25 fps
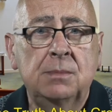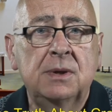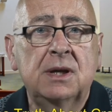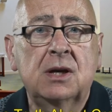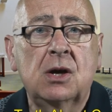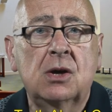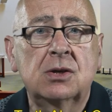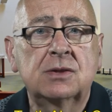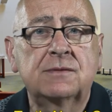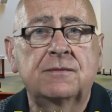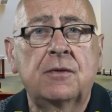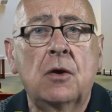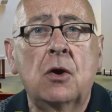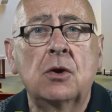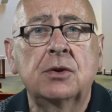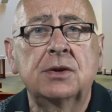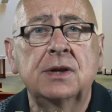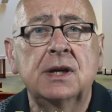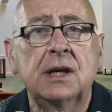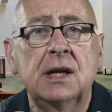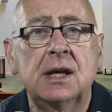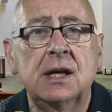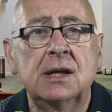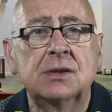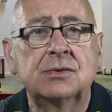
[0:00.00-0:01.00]
because for
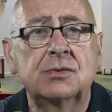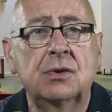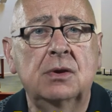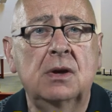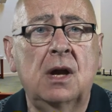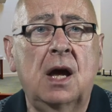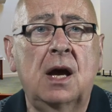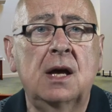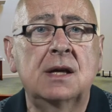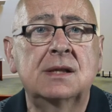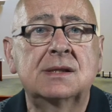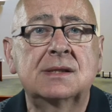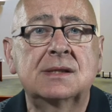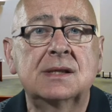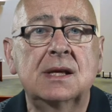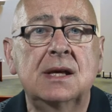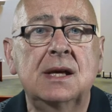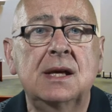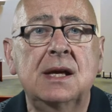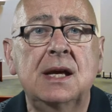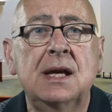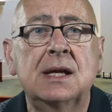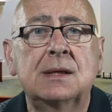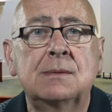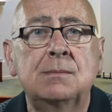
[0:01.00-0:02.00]
the Israelites
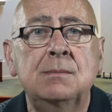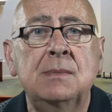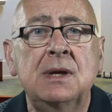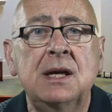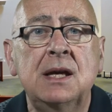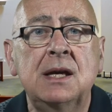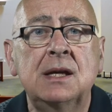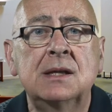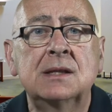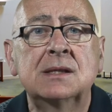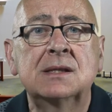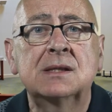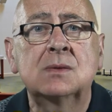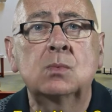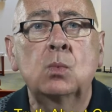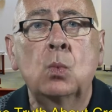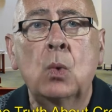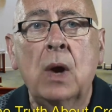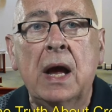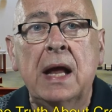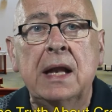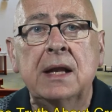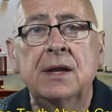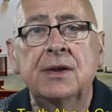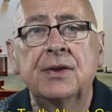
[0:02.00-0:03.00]
it means
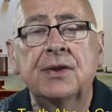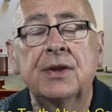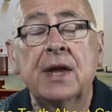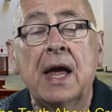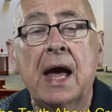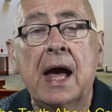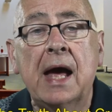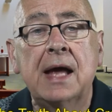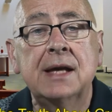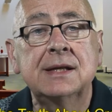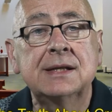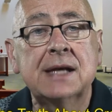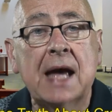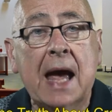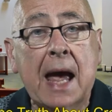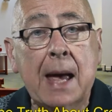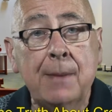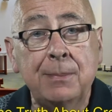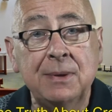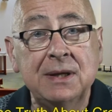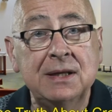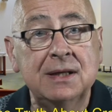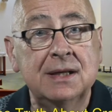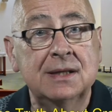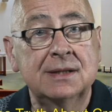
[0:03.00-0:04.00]
wealth and
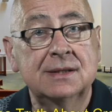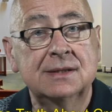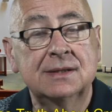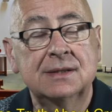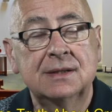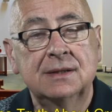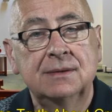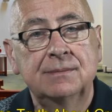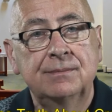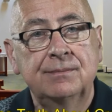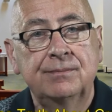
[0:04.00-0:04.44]
happiness.